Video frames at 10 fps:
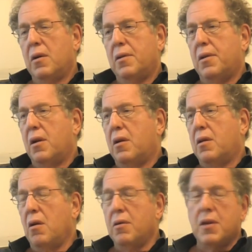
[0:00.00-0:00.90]
The
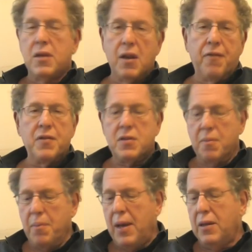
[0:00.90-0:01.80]

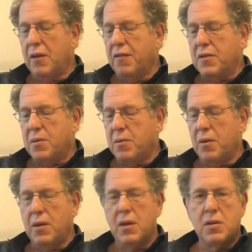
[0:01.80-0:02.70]
main difference
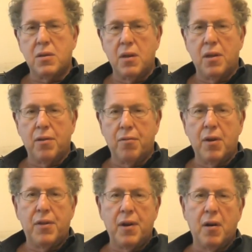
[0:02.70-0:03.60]
between these three
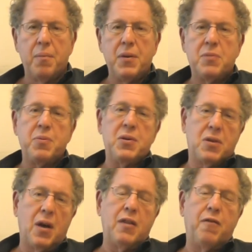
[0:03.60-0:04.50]
therapies,
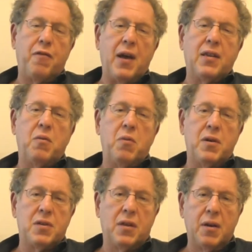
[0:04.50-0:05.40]
beside the fact that
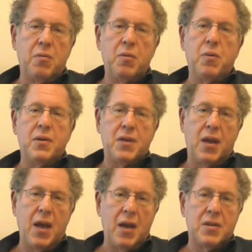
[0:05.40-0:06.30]
one's a liquid, one's a
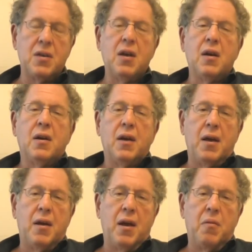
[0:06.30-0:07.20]
gas,
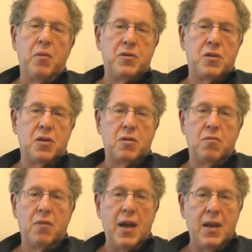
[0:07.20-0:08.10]
and one's just a
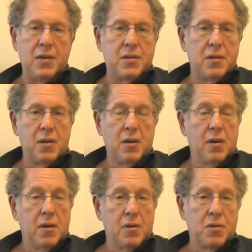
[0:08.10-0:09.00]
rays,
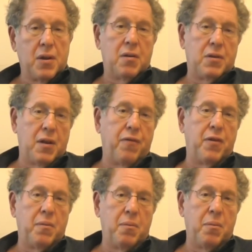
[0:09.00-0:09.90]
so there are
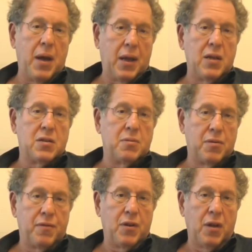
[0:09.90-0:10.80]
different mechanisms
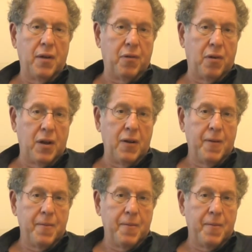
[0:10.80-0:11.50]
of delivery.